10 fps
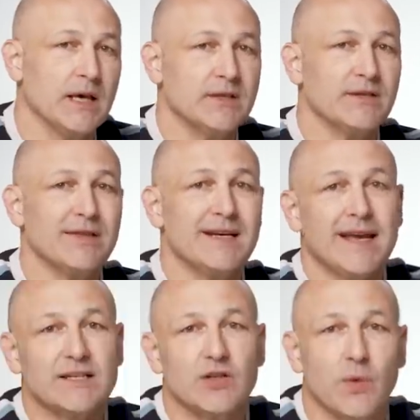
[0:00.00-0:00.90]
So the
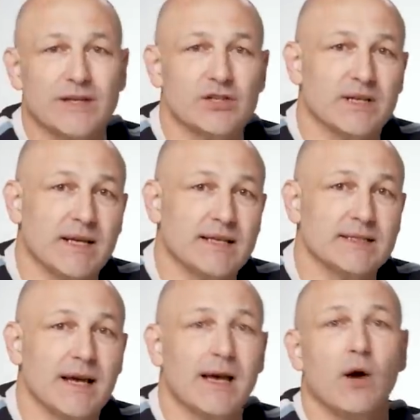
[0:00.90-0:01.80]
next question
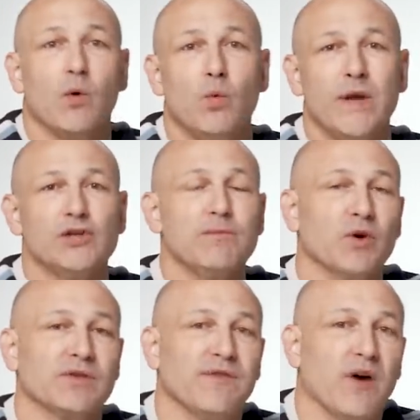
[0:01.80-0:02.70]
is, which
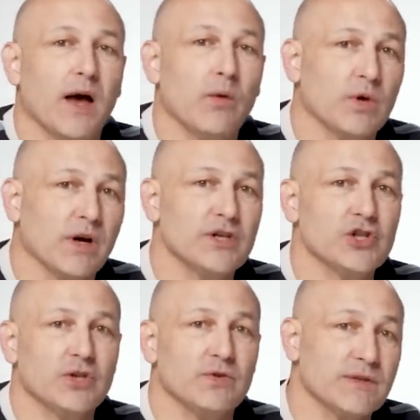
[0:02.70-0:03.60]
modifier would I
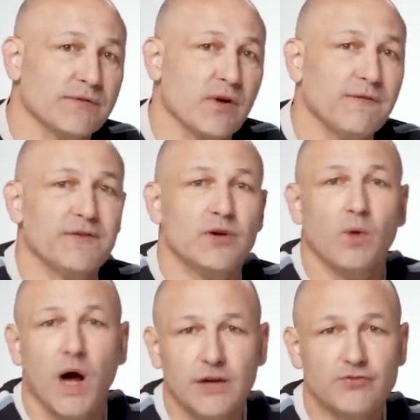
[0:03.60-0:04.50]
choose for a few
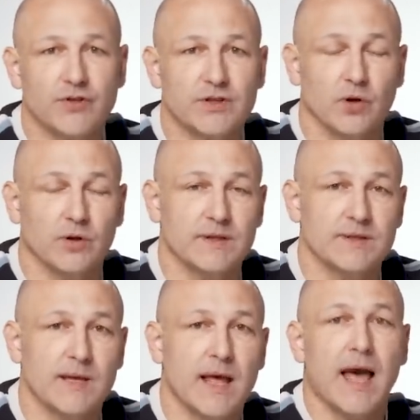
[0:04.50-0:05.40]
hundred
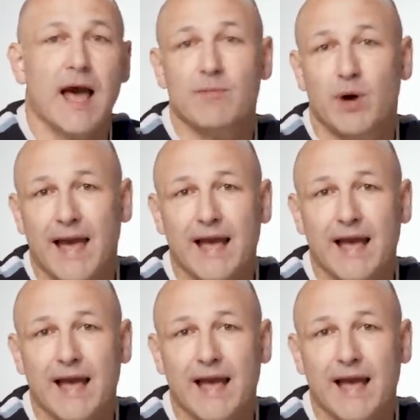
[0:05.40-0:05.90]
dollars? And my